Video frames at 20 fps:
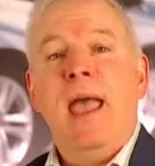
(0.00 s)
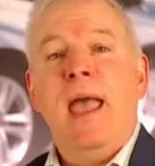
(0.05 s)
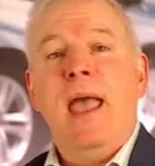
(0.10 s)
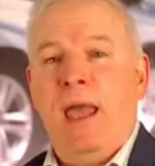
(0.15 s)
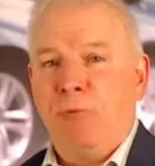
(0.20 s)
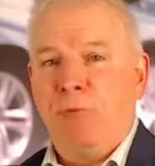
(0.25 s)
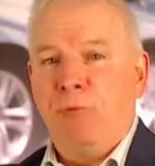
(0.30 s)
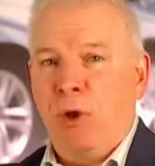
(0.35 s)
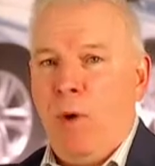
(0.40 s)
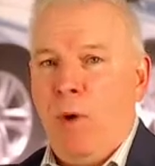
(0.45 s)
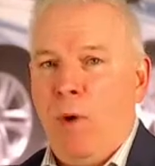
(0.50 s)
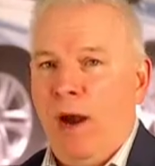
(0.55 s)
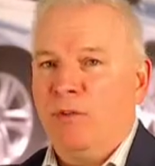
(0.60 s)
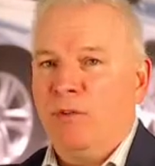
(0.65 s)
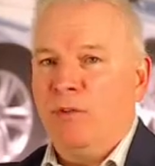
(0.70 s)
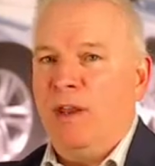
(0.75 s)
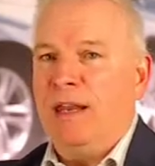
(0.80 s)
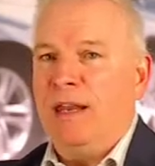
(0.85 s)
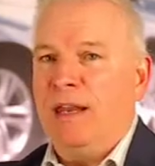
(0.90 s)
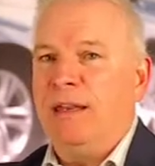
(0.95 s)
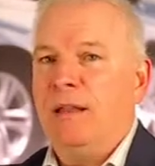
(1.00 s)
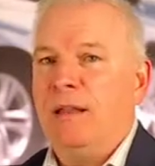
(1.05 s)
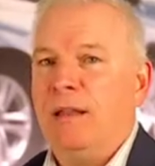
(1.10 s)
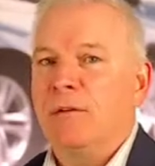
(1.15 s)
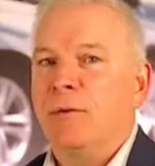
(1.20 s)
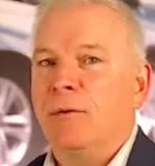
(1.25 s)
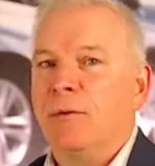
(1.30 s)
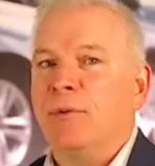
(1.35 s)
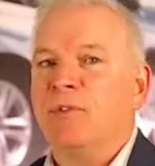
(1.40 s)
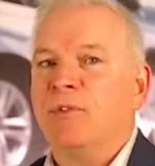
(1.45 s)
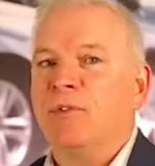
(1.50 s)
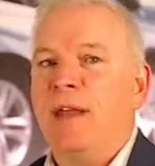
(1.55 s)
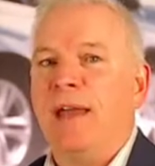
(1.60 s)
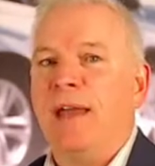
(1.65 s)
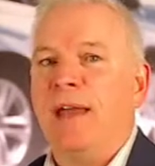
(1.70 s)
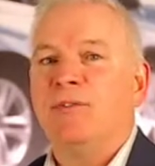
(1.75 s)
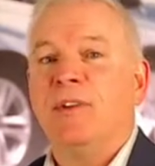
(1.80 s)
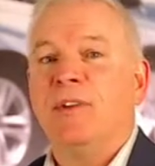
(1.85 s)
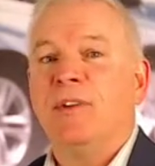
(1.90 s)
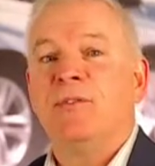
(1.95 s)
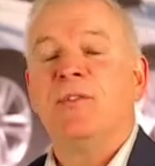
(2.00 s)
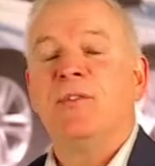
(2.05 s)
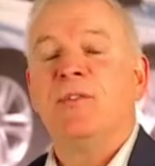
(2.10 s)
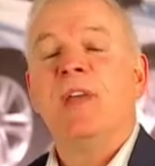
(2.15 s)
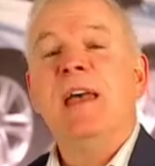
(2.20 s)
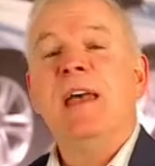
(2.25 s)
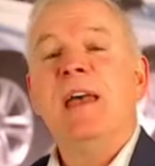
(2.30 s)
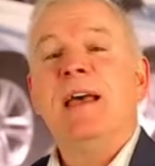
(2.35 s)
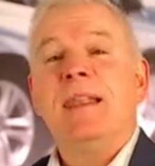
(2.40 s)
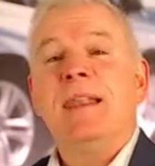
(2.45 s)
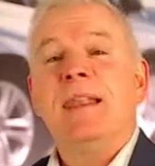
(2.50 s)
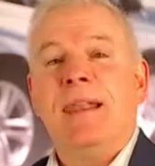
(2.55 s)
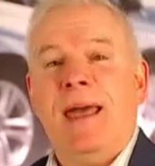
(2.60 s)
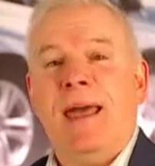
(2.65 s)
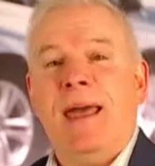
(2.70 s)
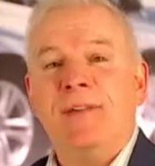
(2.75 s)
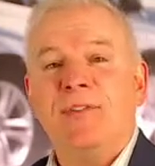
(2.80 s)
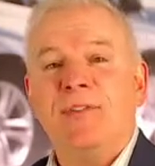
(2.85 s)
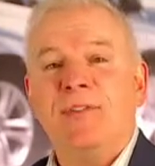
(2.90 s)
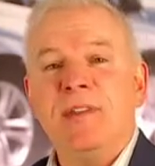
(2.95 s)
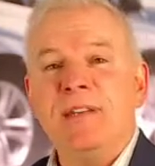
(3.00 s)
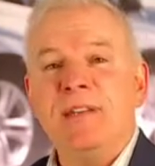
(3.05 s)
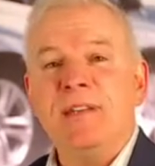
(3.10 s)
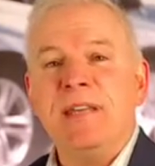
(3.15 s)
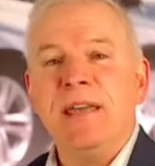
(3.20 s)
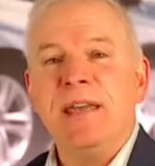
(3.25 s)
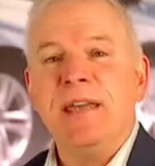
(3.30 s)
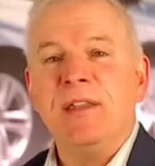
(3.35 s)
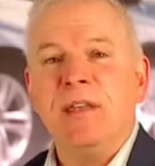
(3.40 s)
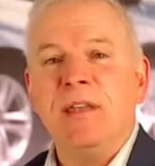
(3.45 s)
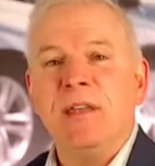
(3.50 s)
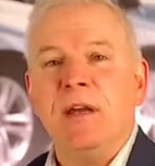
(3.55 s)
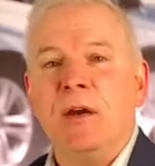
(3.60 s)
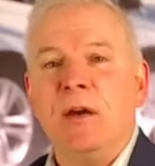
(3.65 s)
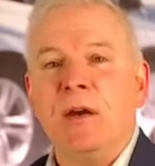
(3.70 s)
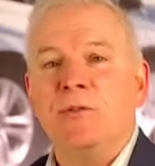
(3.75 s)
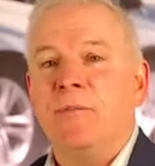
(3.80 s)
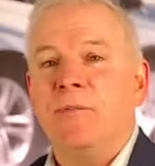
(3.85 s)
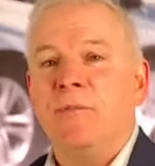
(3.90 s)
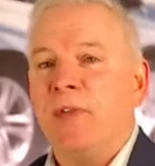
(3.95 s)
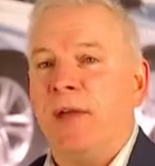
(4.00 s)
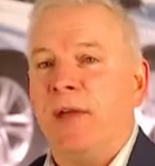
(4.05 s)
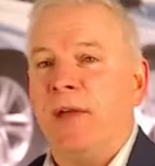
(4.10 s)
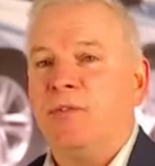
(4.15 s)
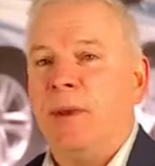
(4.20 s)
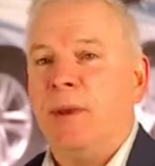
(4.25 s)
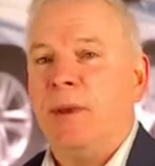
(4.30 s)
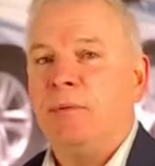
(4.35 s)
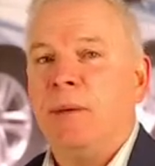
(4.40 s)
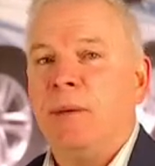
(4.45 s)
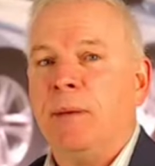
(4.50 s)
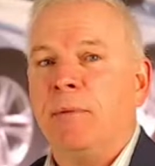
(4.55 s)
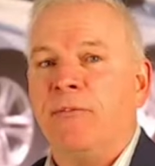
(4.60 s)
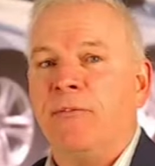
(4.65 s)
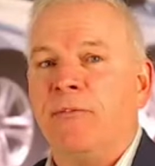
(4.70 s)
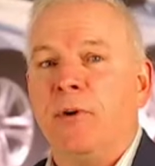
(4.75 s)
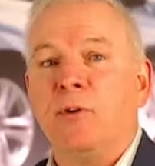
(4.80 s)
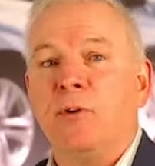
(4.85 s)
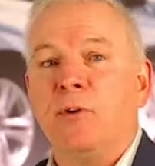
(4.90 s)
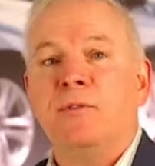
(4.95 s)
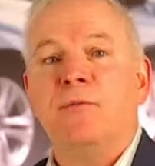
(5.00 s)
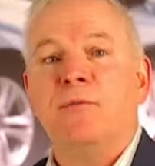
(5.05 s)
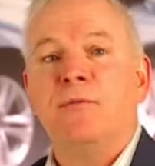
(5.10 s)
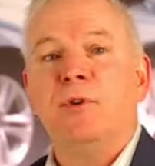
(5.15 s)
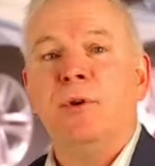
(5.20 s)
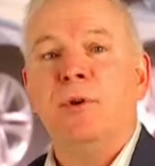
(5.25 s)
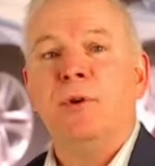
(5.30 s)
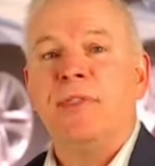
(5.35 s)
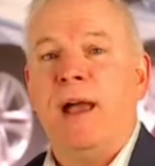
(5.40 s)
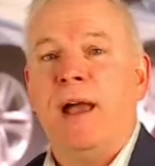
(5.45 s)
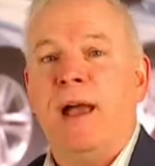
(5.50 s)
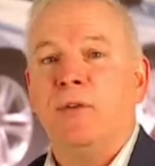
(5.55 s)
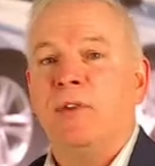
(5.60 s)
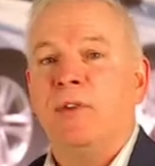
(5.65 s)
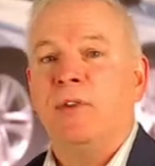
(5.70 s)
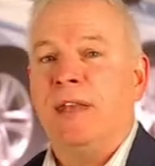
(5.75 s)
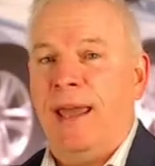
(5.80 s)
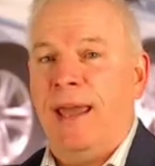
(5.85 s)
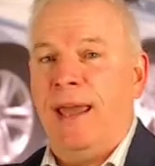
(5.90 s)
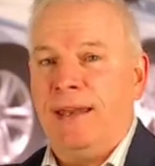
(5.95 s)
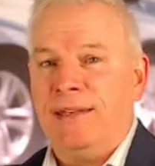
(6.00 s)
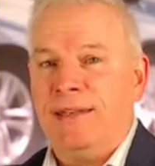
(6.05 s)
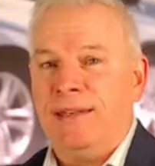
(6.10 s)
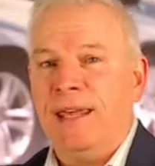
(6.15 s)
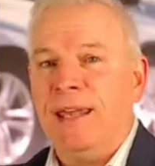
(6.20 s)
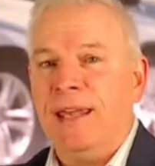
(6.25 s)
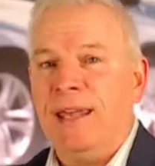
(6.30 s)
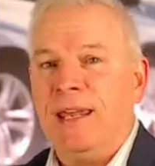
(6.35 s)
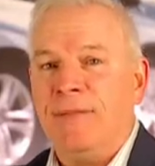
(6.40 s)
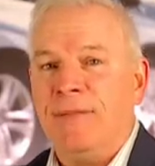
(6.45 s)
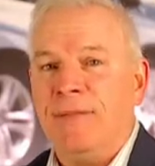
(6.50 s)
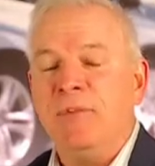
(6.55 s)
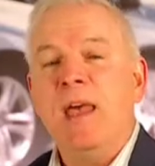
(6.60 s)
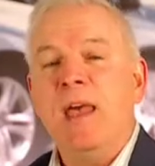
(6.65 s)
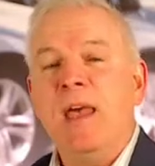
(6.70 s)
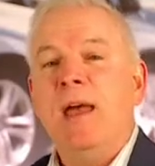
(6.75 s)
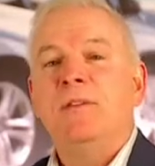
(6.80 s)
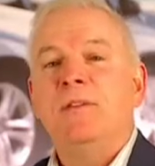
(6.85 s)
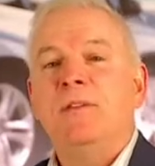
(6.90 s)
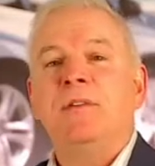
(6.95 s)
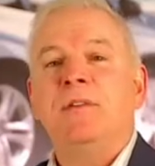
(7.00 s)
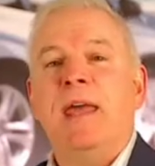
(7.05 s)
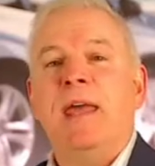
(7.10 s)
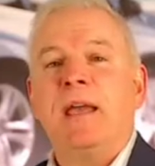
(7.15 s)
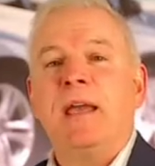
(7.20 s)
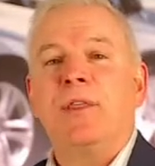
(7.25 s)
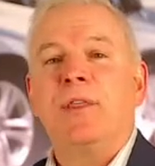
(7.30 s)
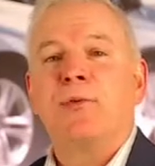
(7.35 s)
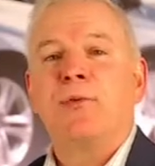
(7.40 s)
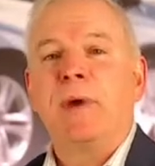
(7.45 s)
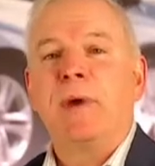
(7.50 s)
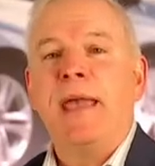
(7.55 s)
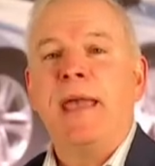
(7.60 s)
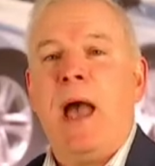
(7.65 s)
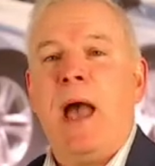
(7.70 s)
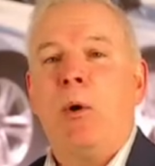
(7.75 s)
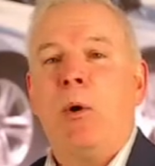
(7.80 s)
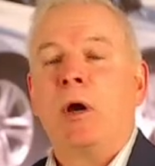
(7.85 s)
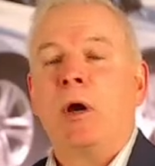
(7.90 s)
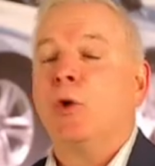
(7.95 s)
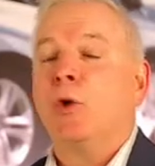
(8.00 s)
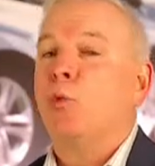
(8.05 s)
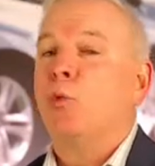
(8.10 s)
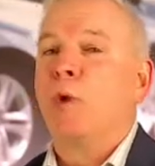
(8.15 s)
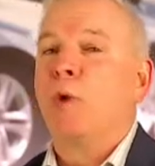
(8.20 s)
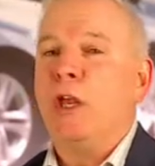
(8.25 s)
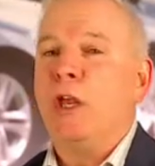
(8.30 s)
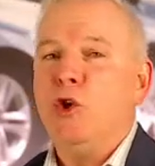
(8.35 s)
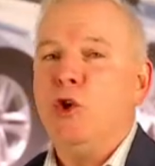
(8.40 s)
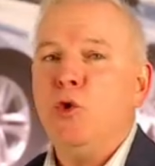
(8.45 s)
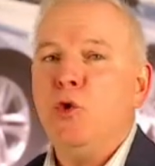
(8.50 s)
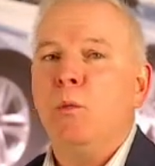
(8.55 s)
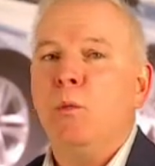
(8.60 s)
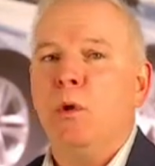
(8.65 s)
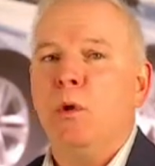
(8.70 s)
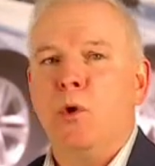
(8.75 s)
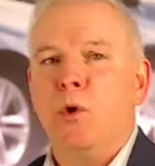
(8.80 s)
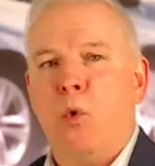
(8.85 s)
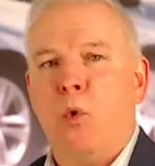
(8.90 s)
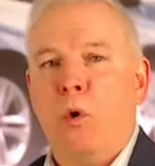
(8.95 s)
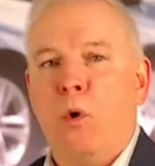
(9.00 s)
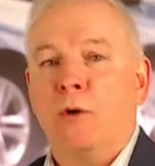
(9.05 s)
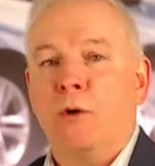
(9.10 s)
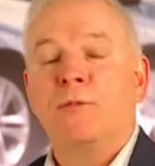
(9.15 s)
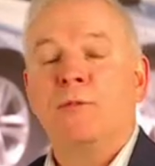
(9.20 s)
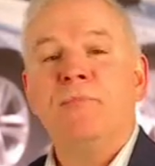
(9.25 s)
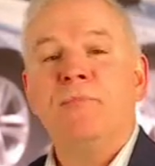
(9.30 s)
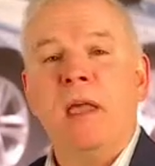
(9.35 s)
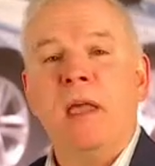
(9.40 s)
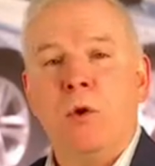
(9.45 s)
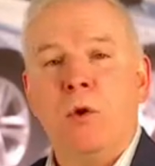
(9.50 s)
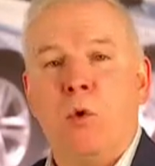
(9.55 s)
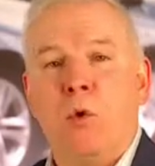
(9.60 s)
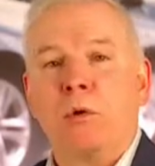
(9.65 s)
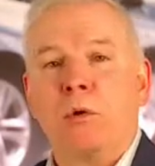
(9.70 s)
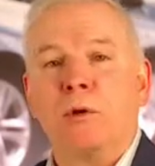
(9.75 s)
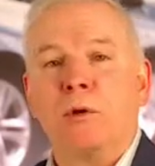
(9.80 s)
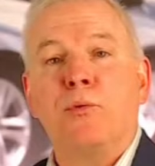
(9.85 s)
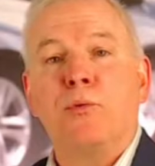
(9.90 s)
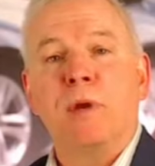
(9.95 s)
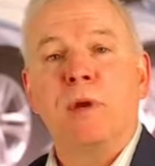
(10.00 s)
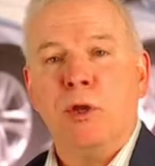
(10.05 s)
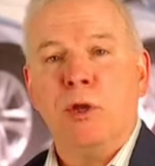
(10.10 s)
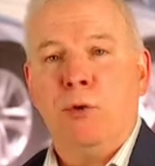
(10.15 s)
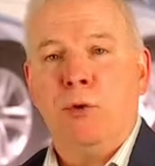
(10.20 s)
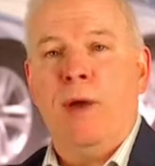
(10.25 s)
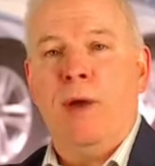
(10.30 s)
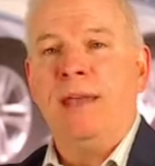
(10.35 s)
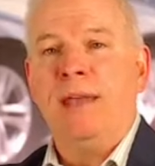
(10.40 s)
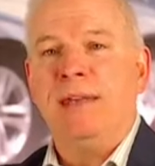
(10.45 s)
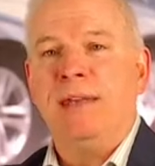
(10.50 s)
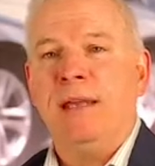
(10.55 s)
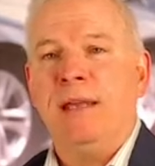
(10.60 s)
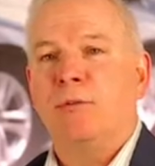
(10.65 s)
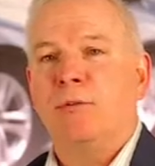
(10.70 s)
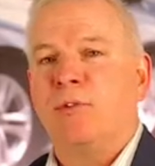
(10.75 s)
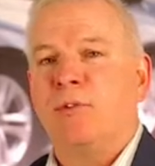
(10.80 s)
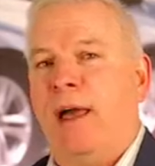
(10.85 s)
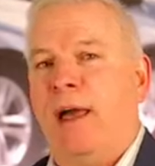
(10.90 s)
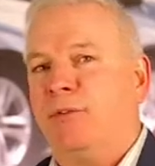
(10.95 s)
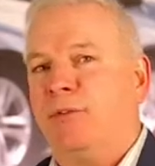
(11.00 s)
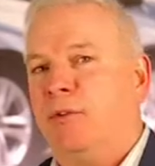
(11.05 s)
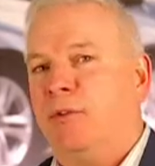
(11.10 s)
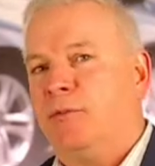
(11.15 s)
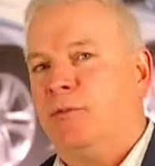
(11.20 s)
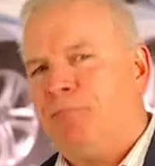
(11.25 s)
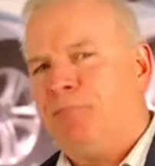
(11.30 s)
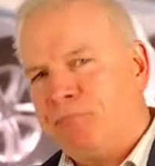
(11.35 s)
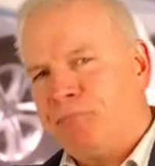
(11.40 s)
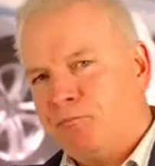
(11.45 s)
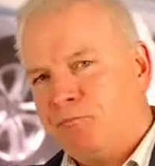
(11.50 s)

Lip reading: and requires any dealer that was licensed less than 10 years on September 1st of 2019 to take a 3-hour renewal course in order to renew a dealer's license.